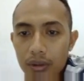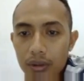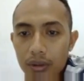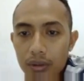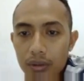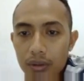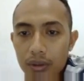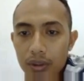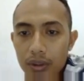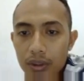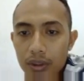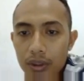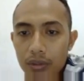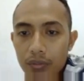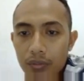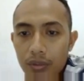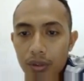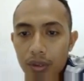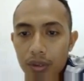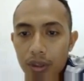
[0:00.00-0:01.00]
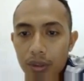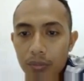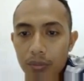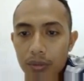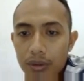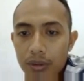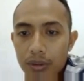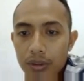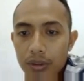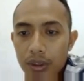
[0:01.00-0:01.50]
This is, for example,
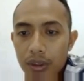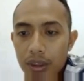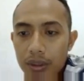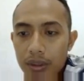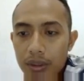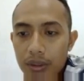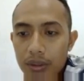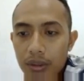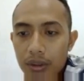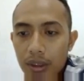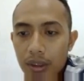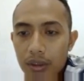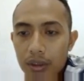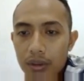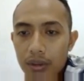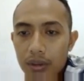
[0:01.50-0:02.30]
stress strain